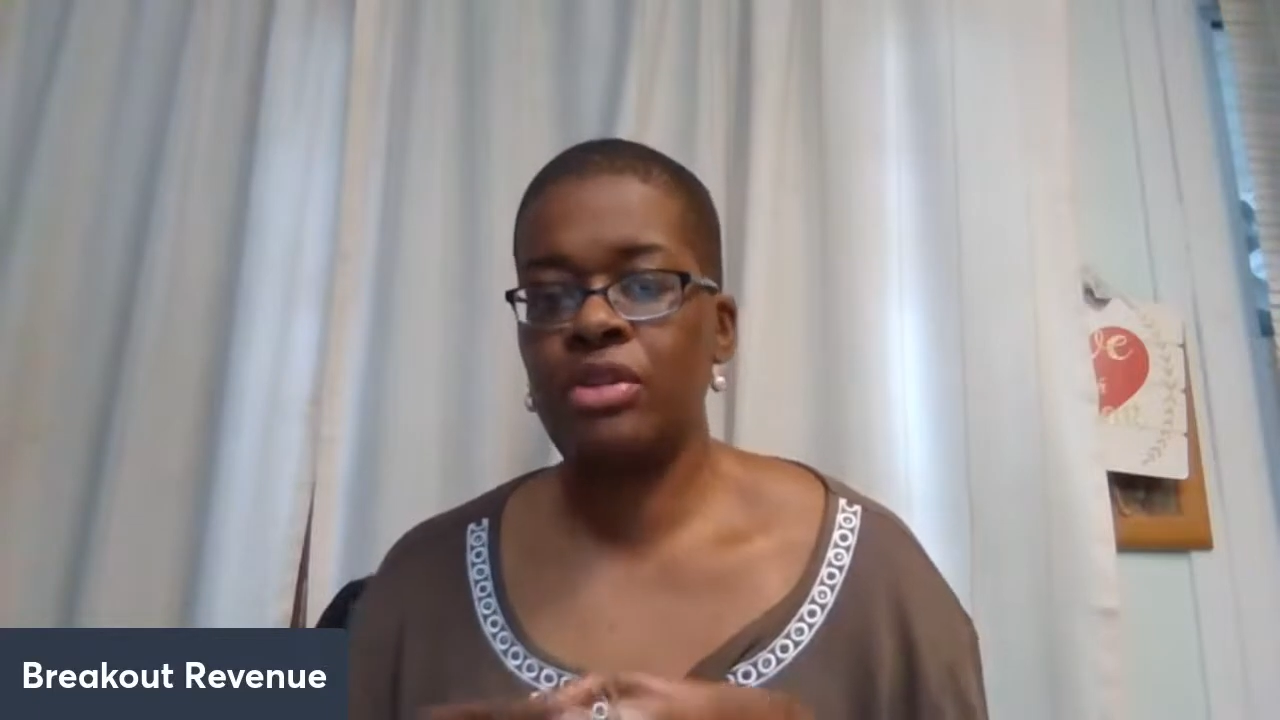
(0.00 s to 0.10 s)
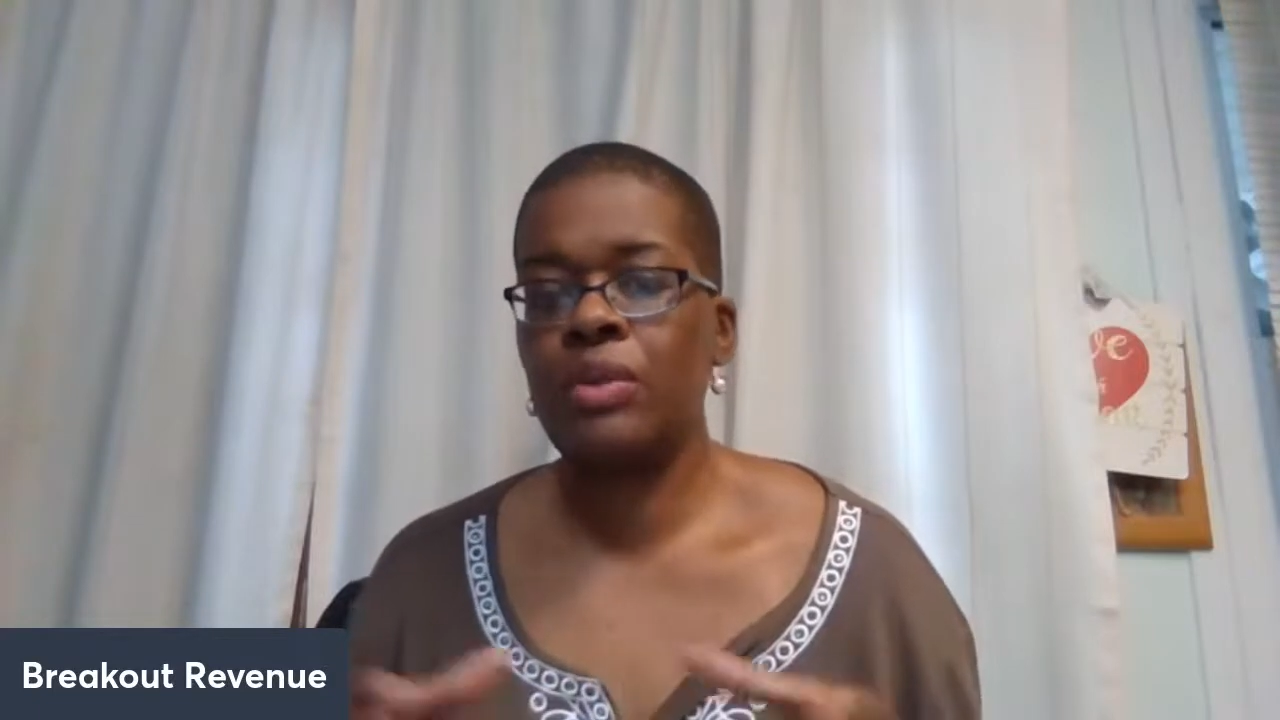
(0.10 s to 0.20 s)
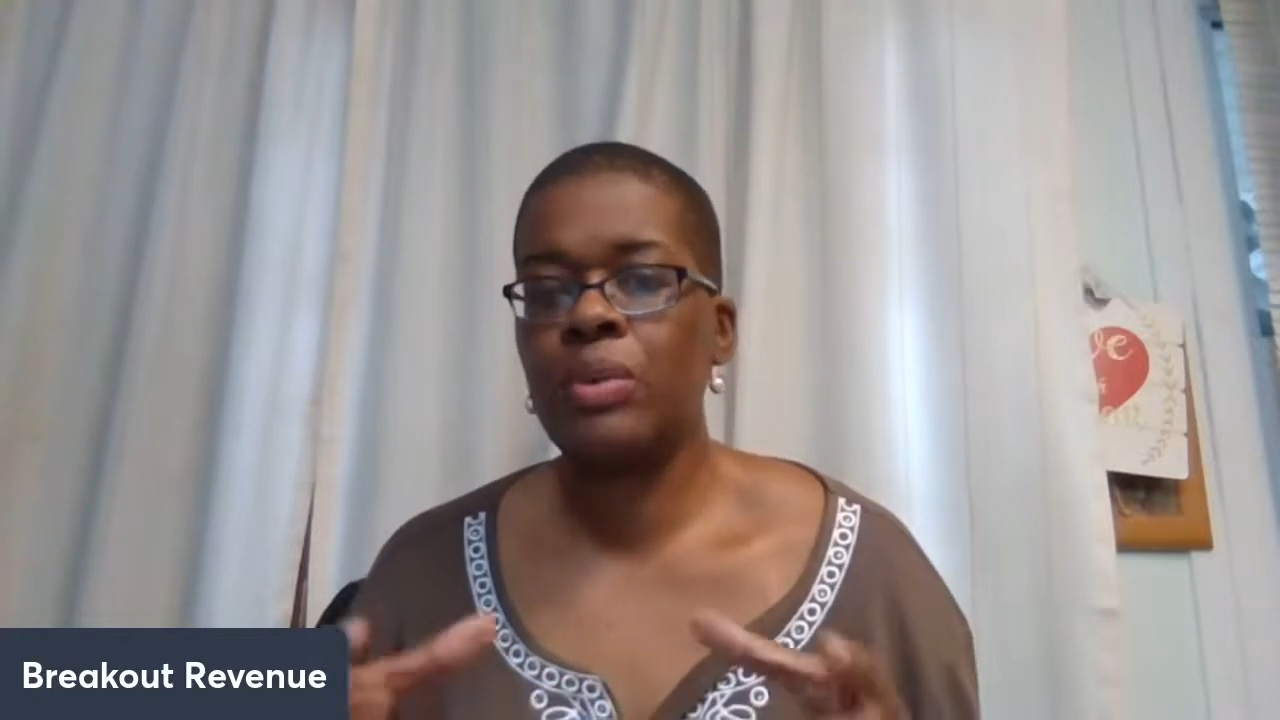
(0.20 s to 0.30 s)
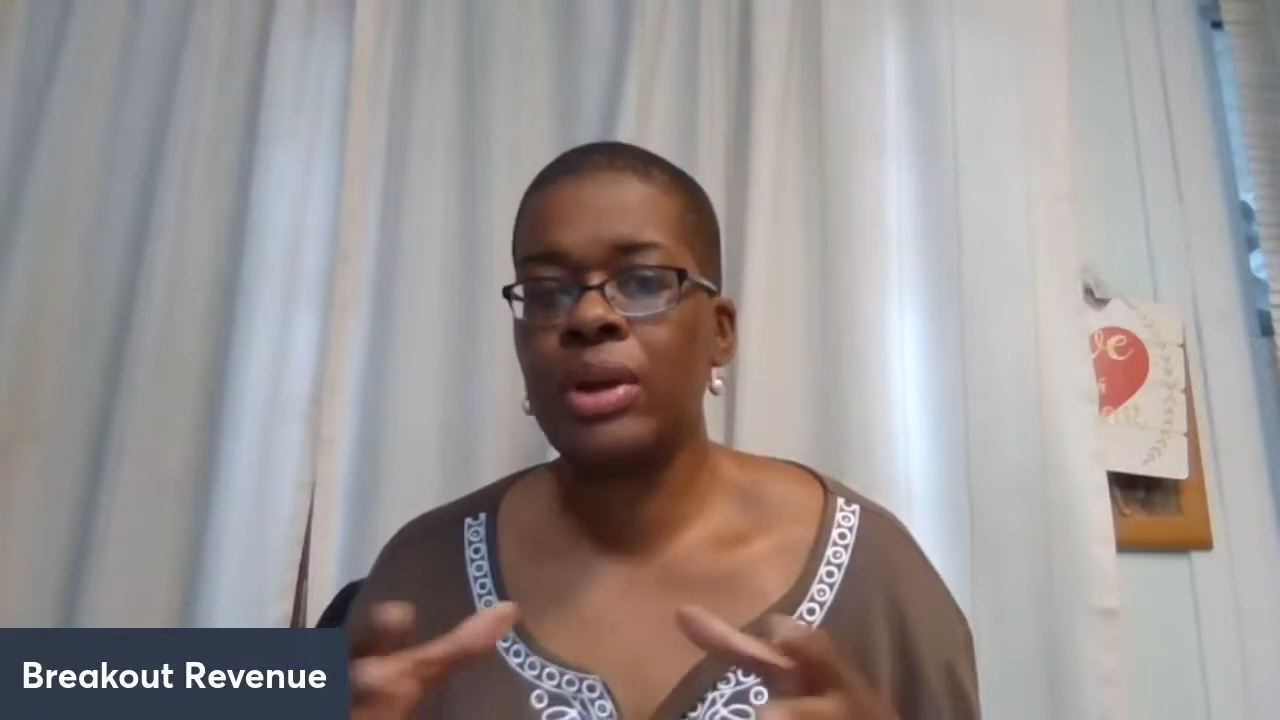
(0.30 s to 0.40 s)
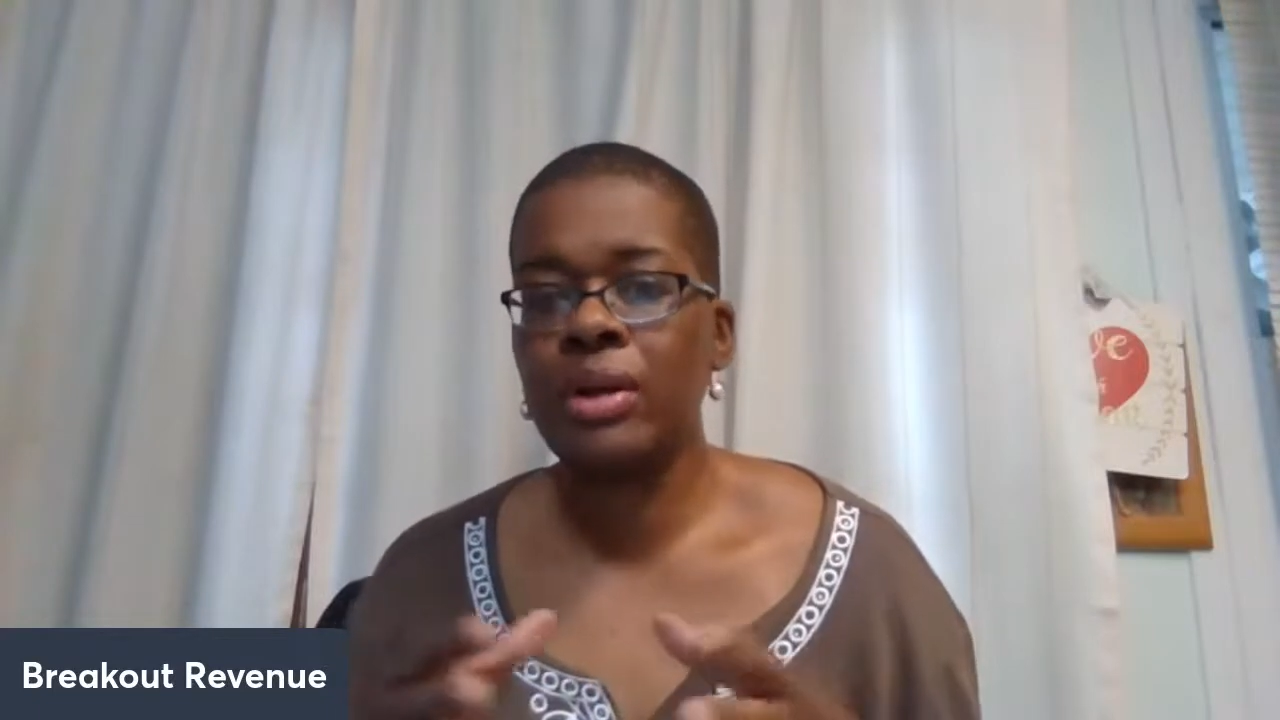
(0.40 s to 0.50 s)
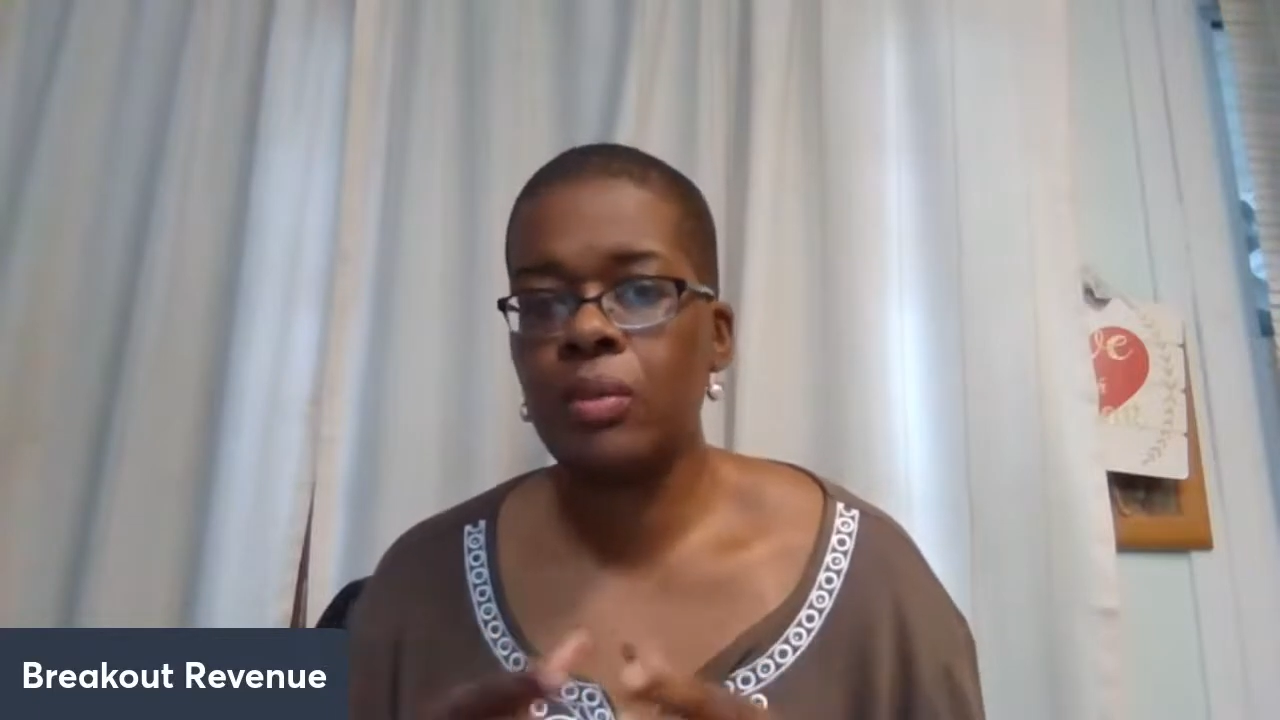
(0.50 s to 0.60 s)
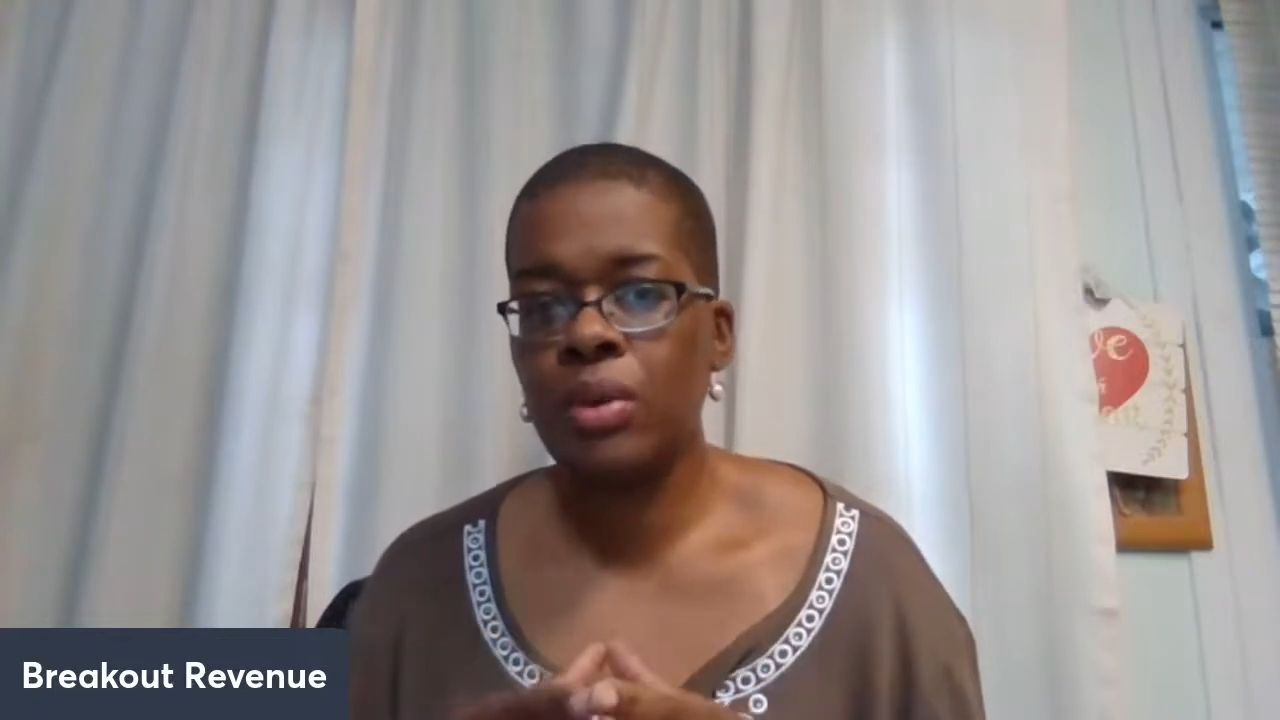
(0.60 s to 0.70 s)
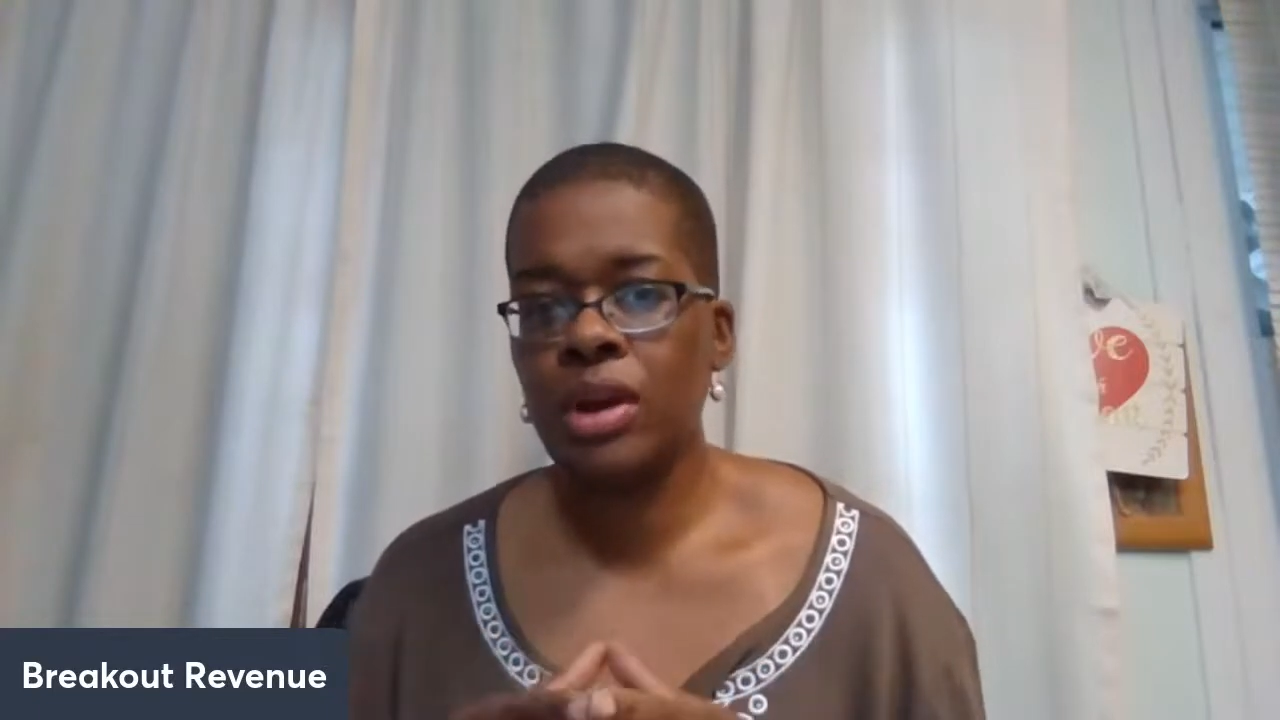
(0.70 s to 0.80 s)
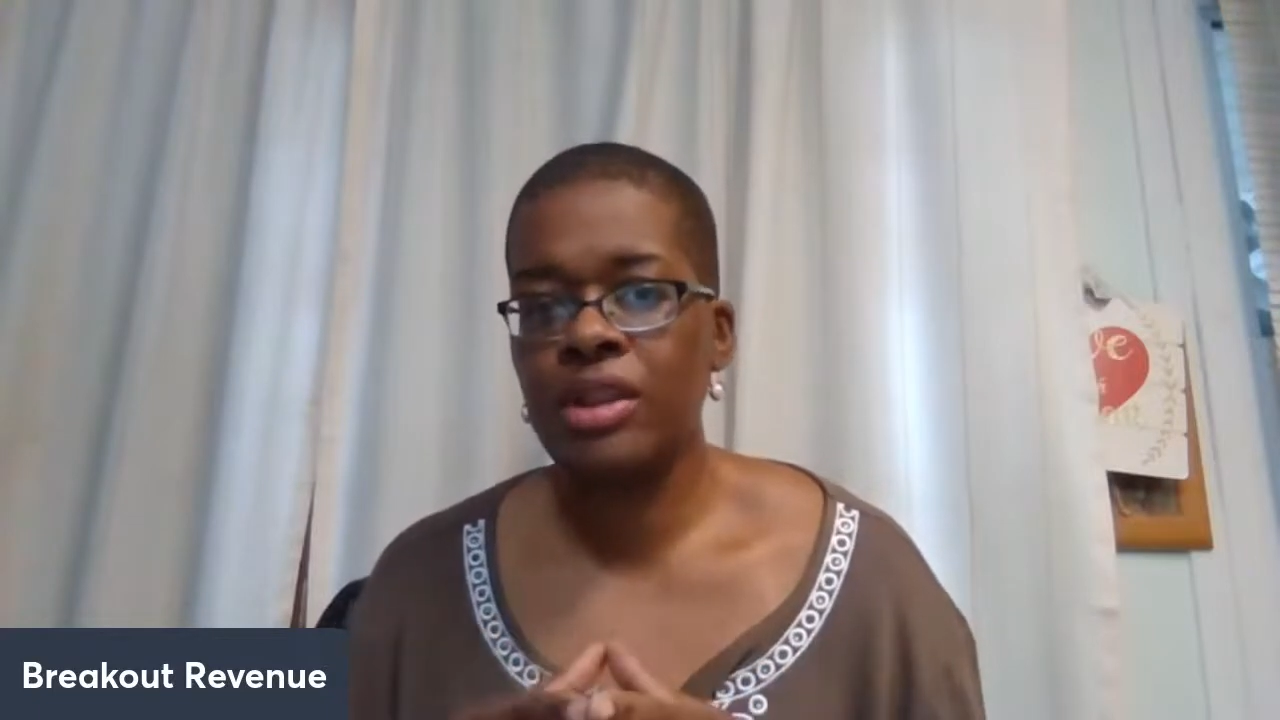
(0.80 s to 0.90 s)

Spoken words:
You want to run